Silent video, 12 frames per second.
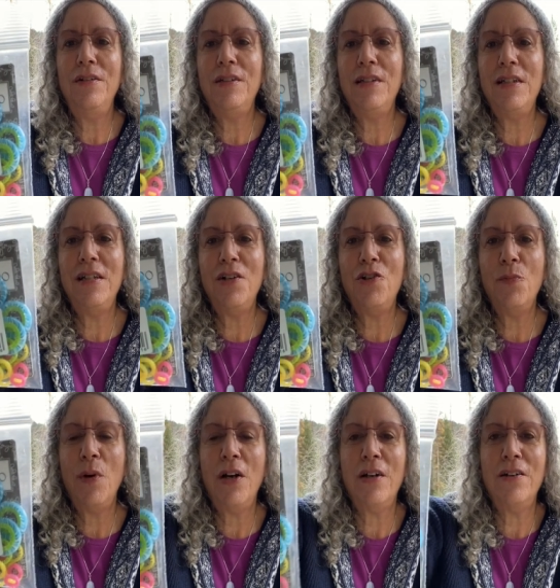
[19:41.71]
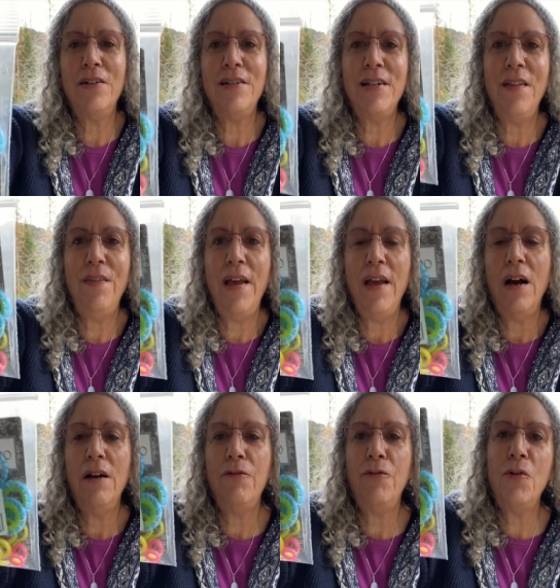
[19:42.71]
the stitch markers, and they
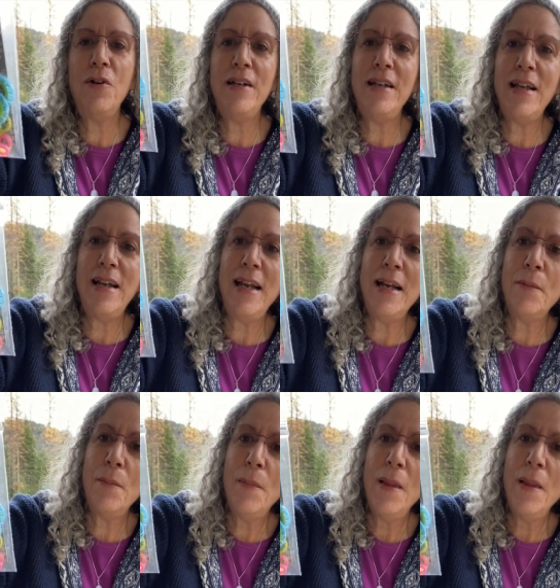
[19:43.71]
are for knitting.